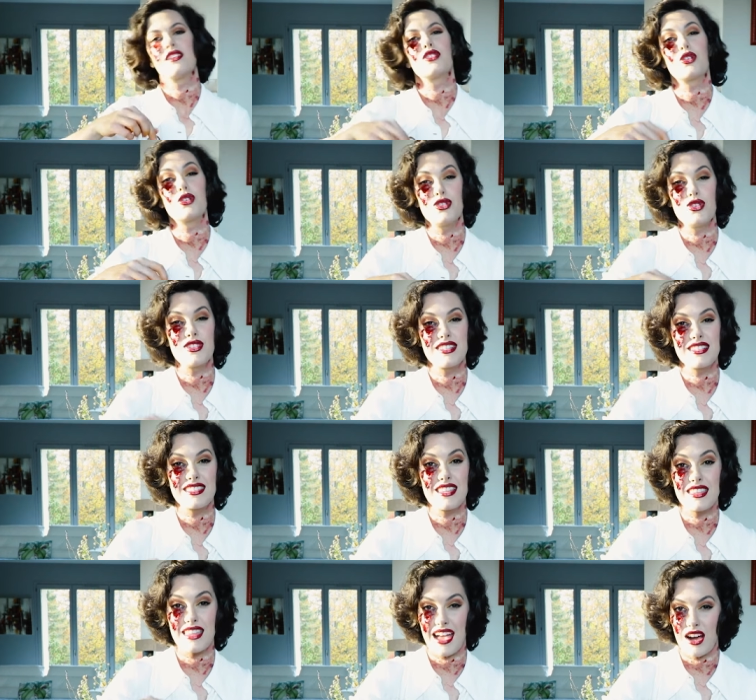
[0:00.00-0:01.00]
The good news is
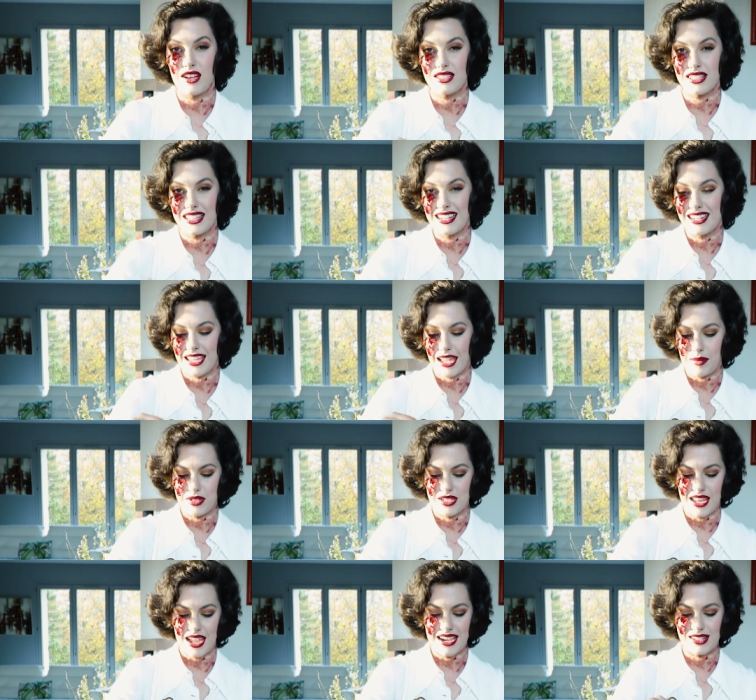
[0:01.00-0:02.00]
that the house cleaner came
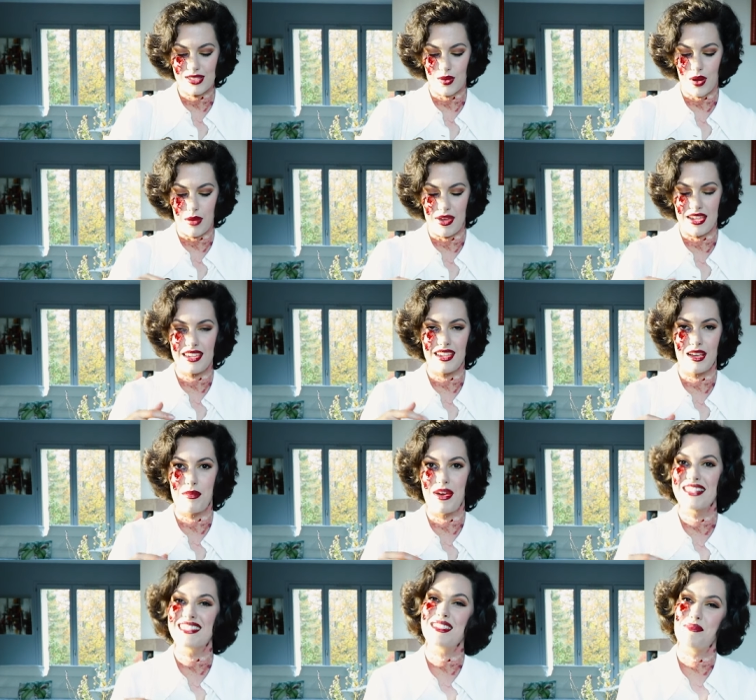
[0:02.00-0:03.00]
today, so I'm making a
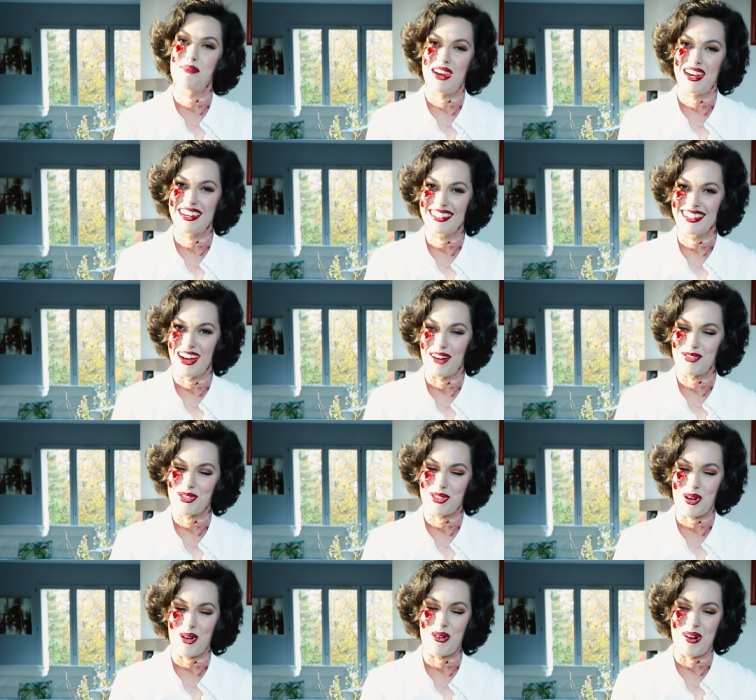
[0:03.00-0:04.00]
mess immediately after
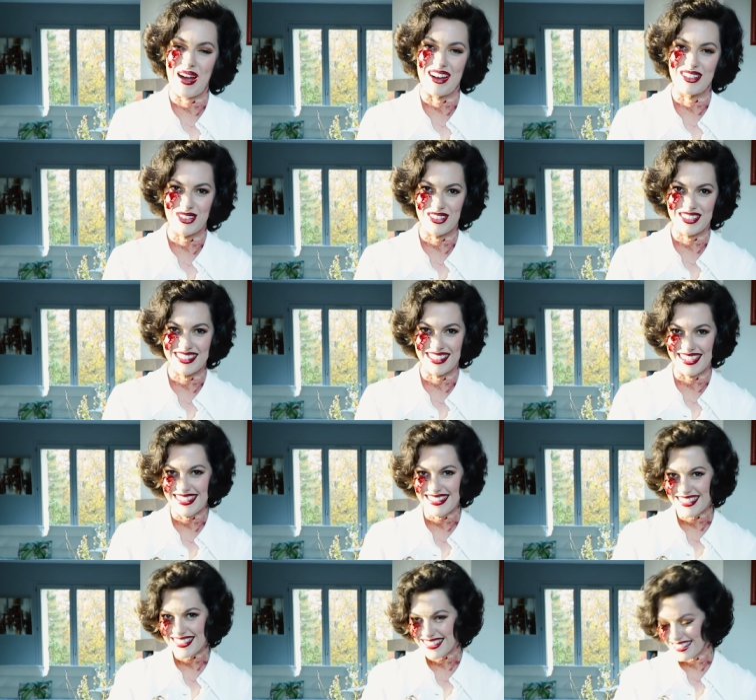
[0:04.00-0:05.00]
the whole house got
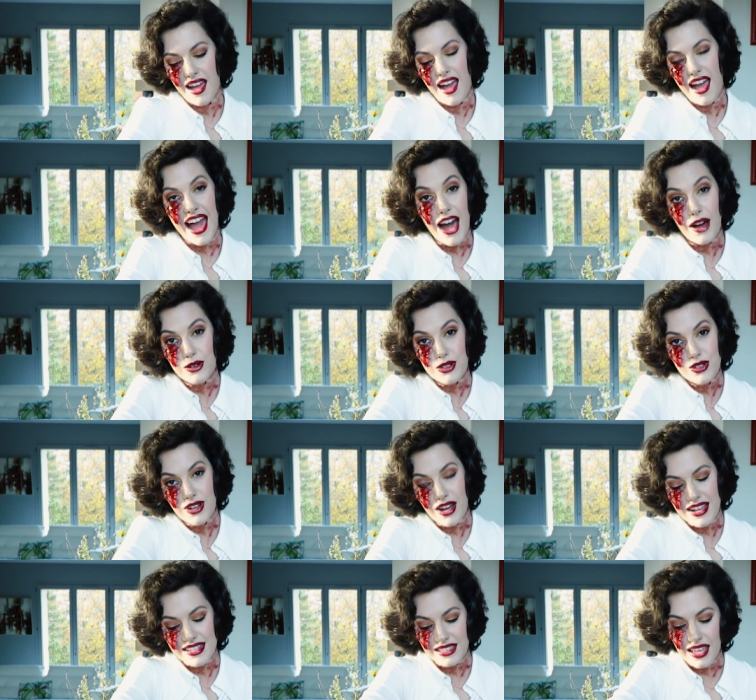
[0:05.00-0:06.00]
cleaned. How do you
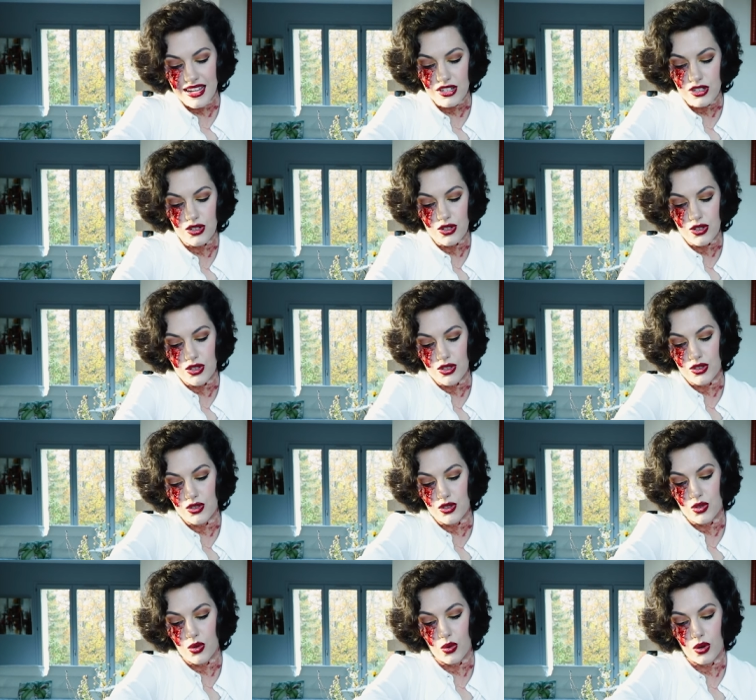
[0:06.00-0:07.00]
guys like to do
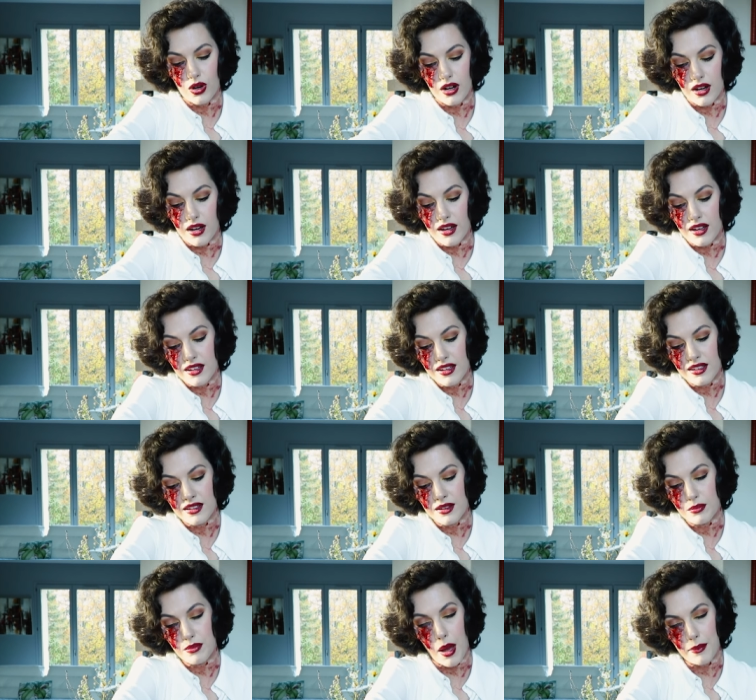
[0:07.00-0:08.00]
your
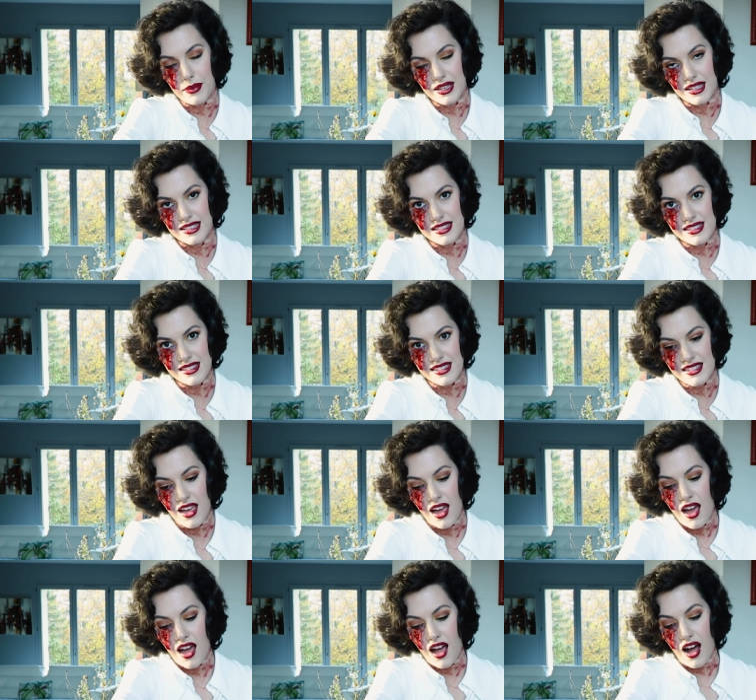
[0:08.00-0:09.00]
pumpkins?
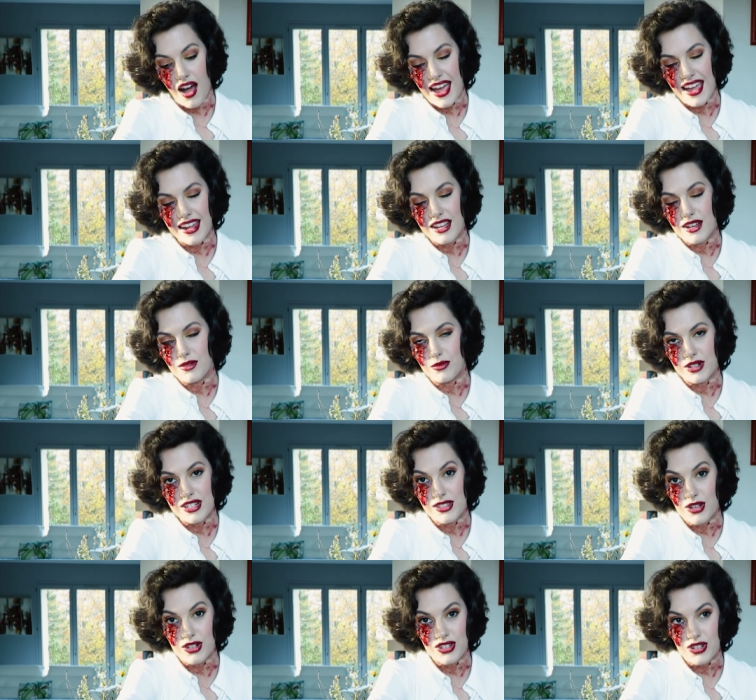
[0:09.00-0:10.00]
I
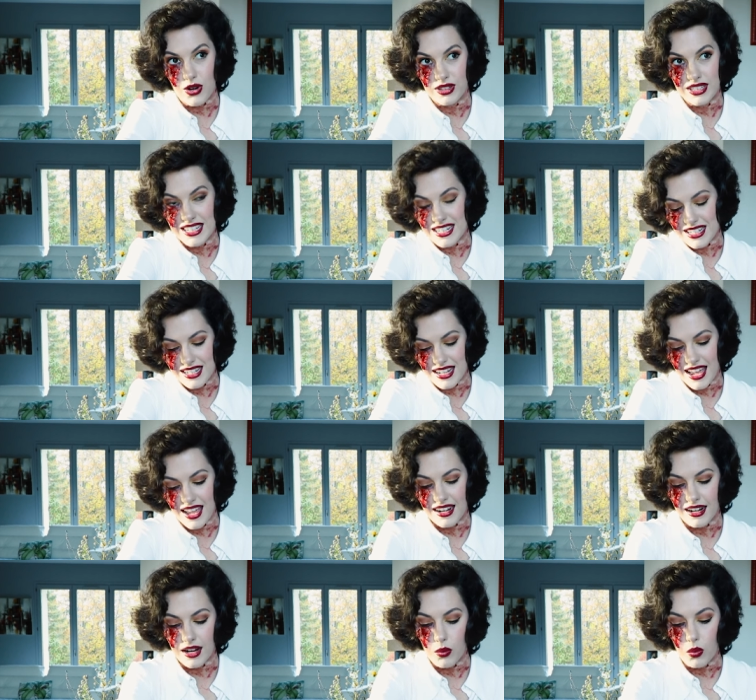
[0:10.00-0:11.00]
researched on the internet
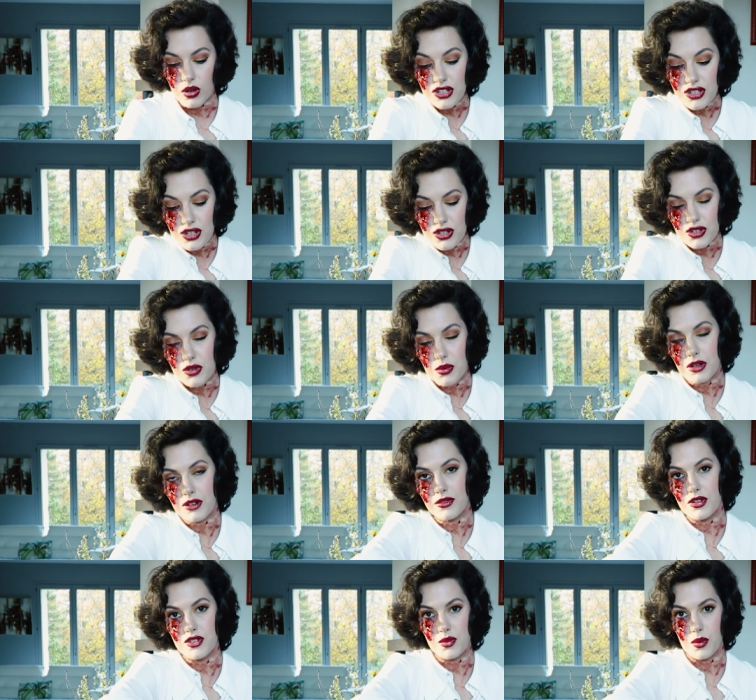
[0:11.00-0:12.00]
and I wanted to do one
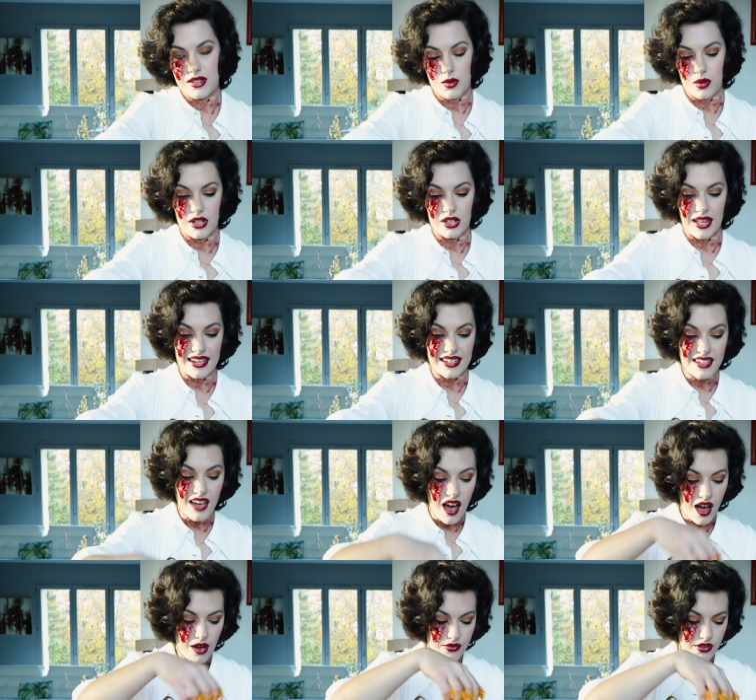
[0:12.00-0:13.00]
of those ones where you like
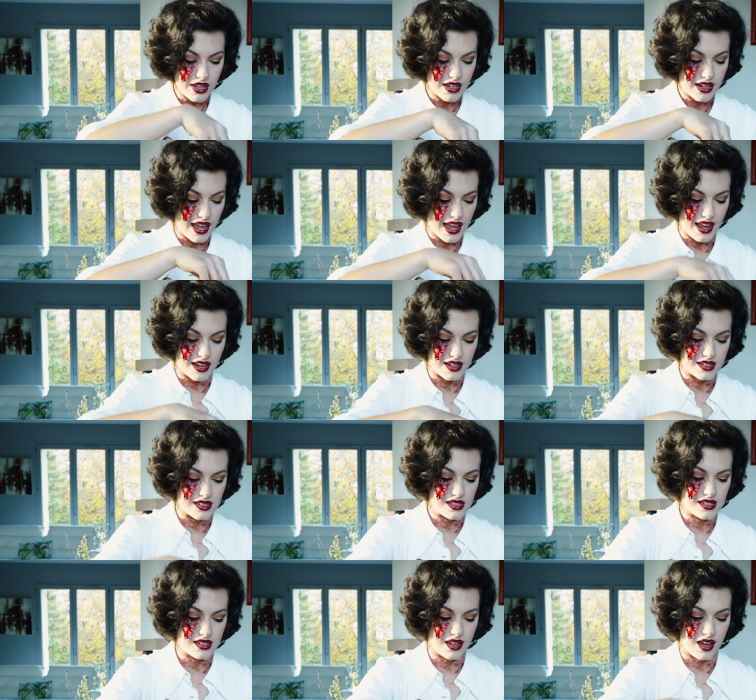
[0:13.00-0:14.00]
carve it and